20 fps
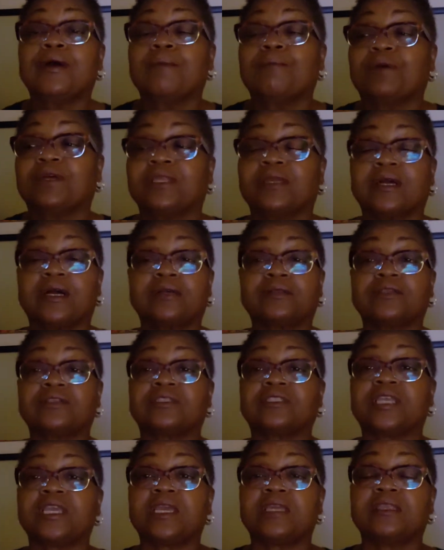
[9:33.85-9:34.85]
But in
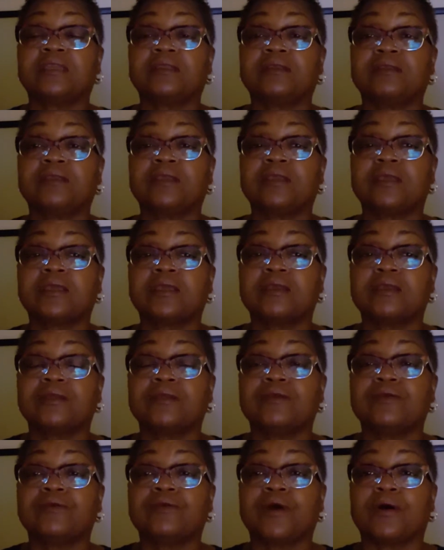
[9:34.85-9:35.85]
understanding,
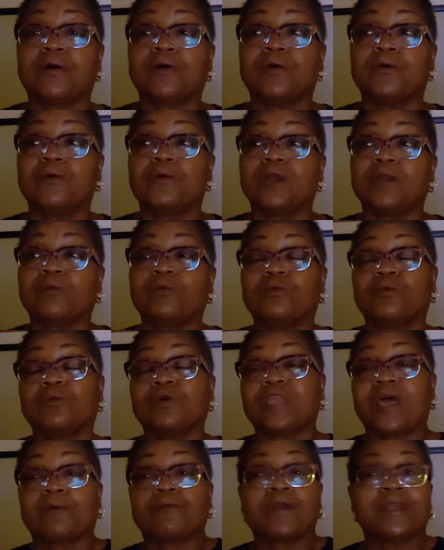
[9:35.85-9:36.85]

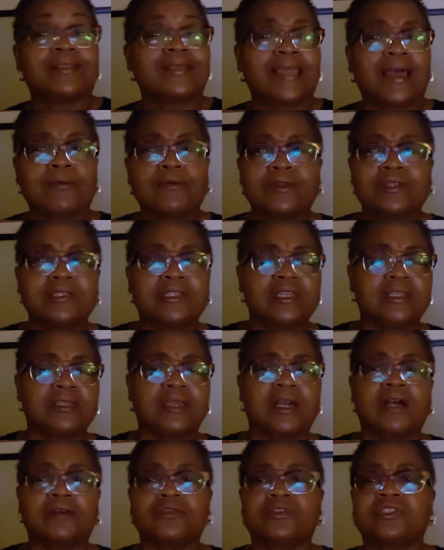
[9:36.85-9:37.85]
when I read that, I really
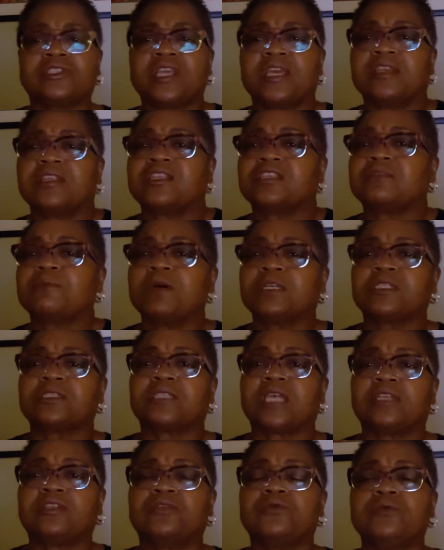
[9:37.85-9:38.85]
didn't understand it as much
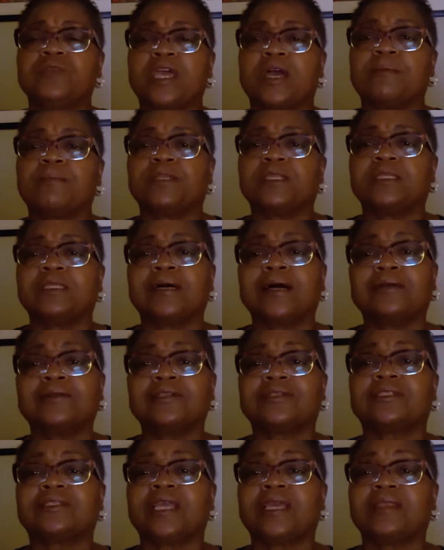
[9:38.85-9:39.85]
as I do now, but in
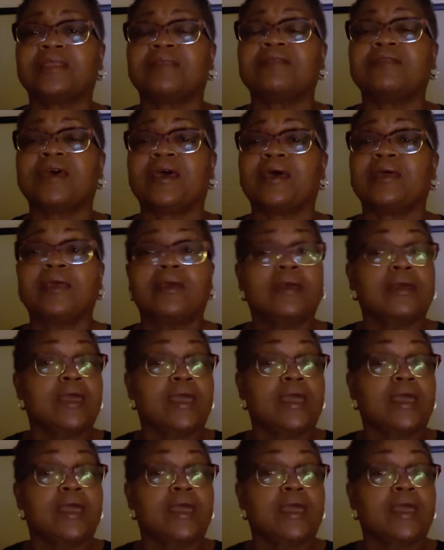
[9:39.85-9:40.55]
understanding that